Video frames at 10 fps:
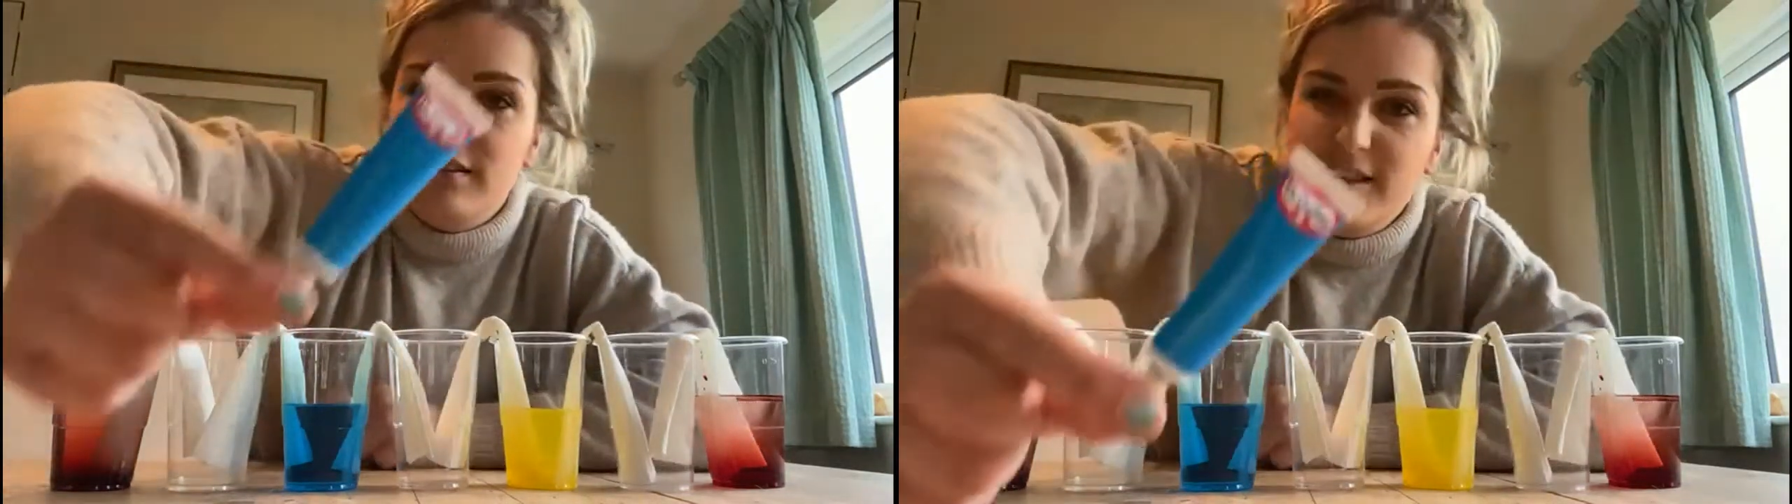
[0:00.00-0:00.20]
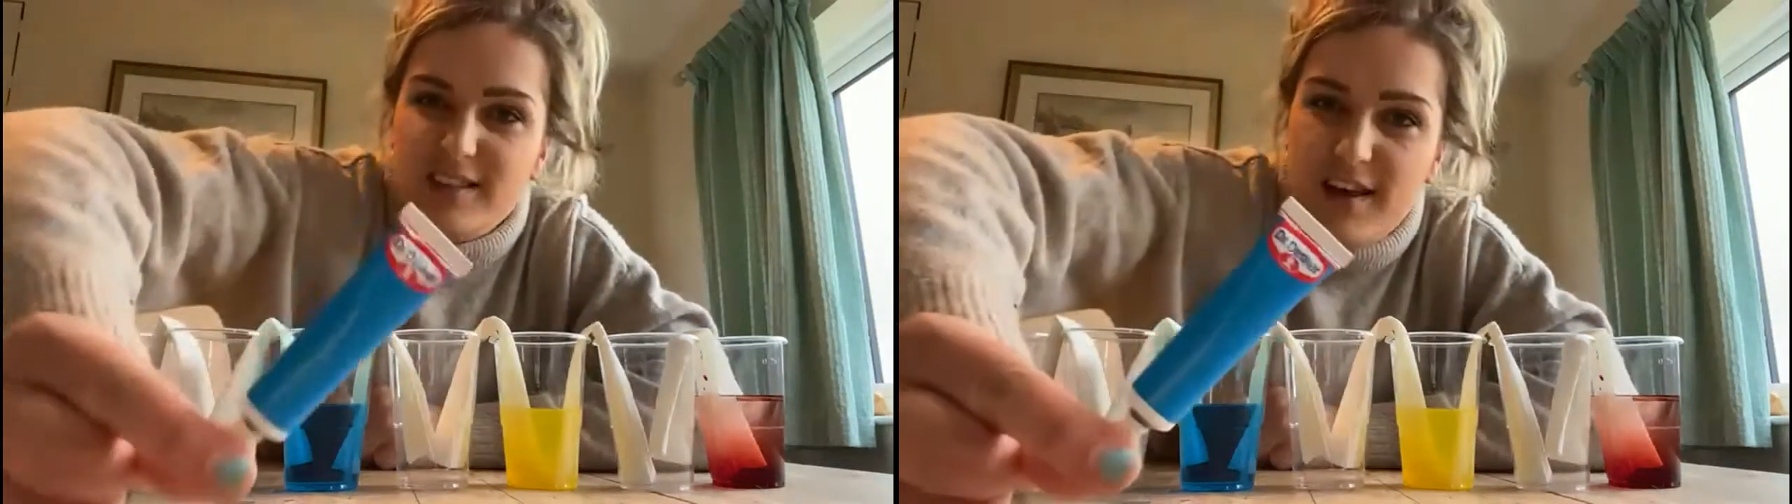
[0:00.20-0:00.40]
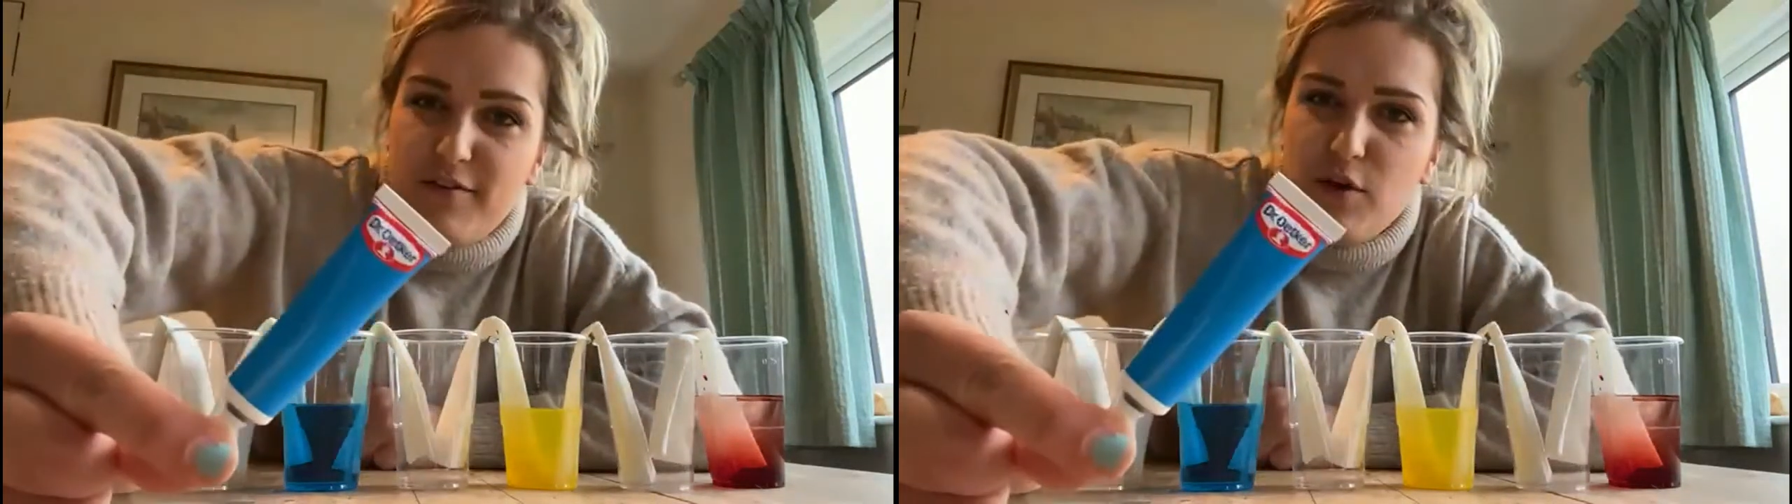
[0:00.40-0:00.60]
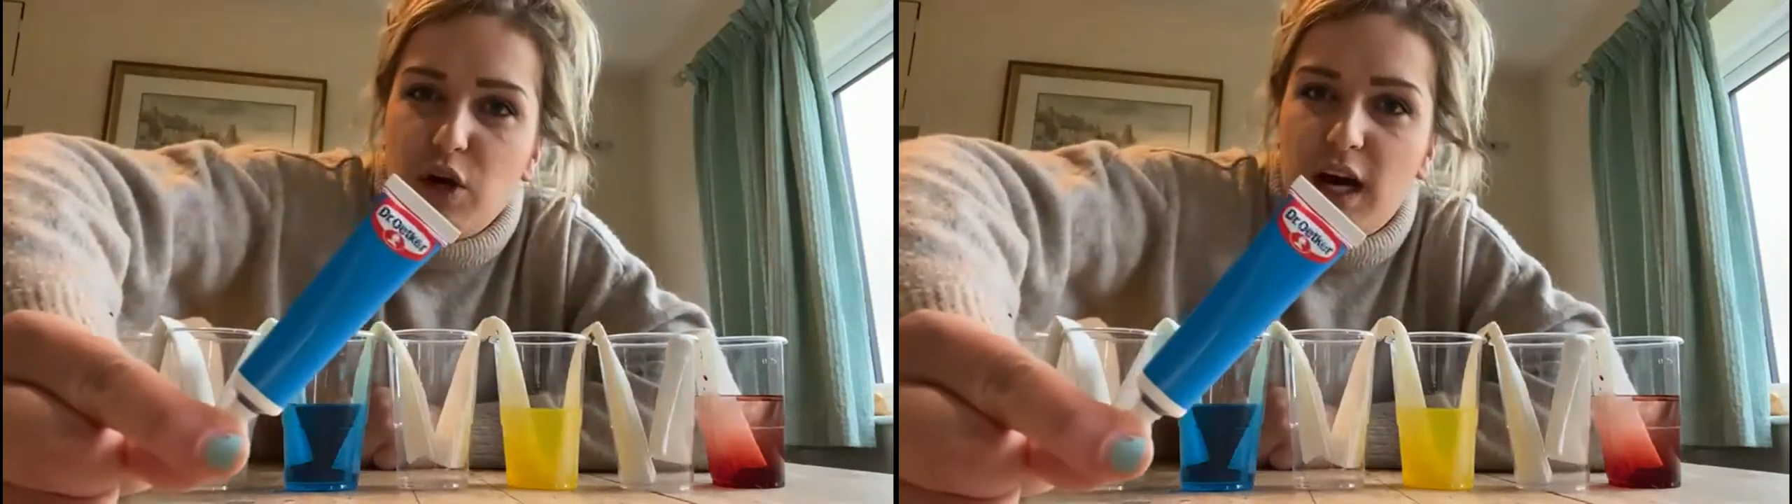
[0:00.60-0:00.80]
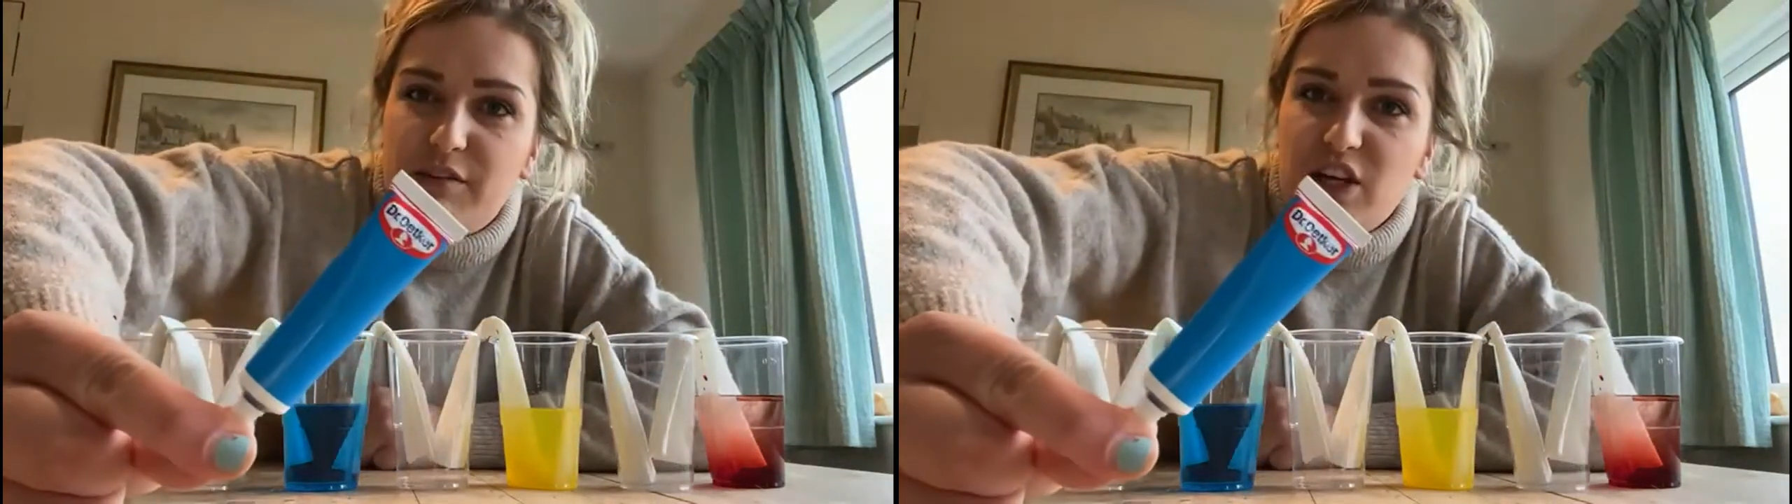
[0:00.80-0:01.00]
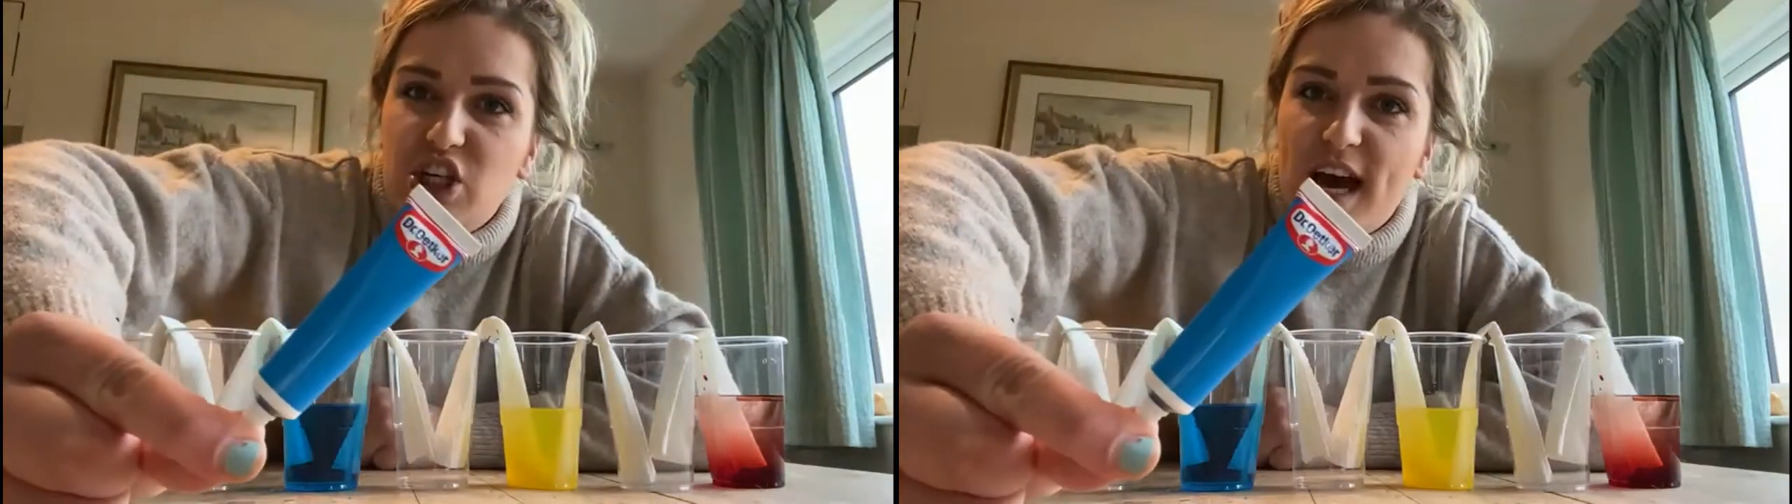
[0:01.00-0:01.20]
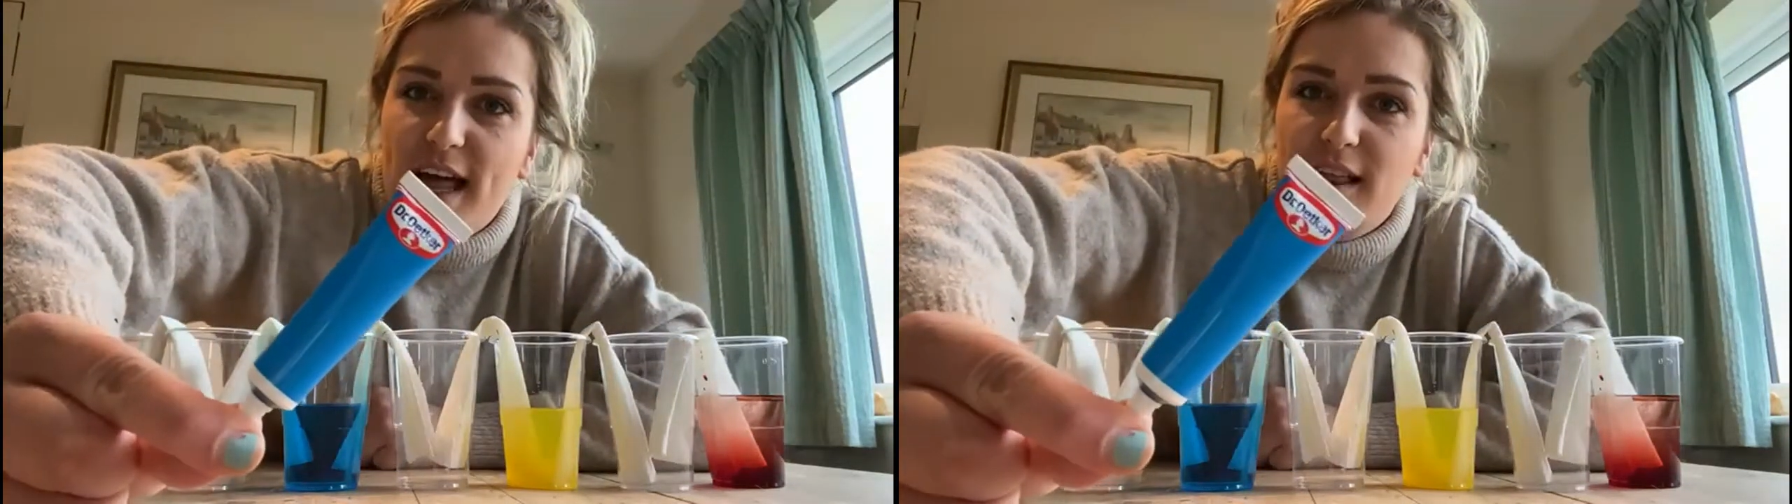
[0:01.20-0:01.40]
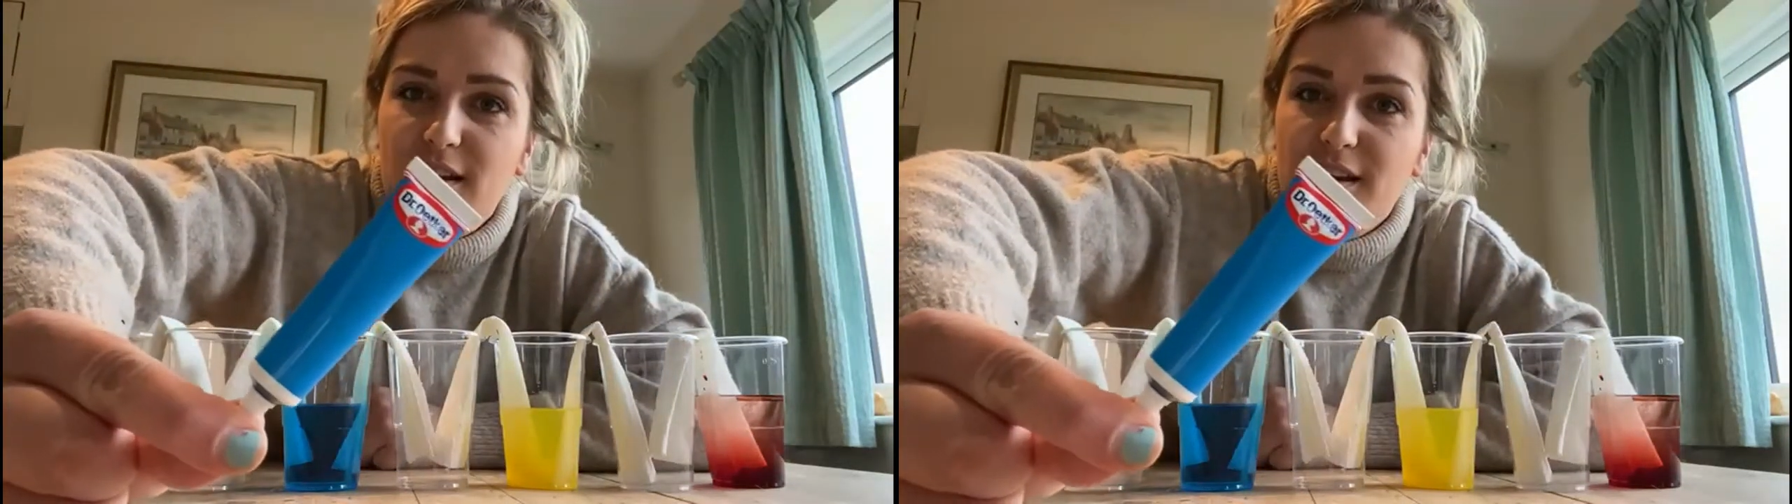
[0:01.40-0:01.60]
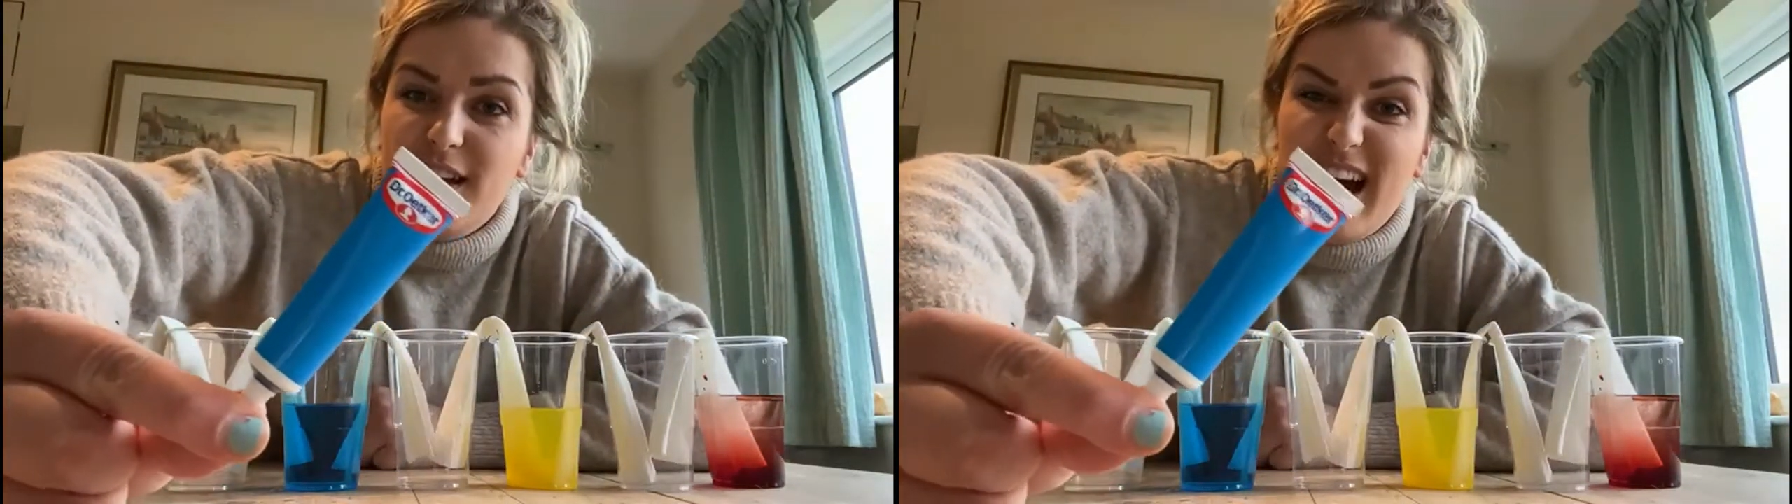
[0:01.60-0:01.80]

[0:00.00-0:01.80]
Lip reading: It's like food colouring gel,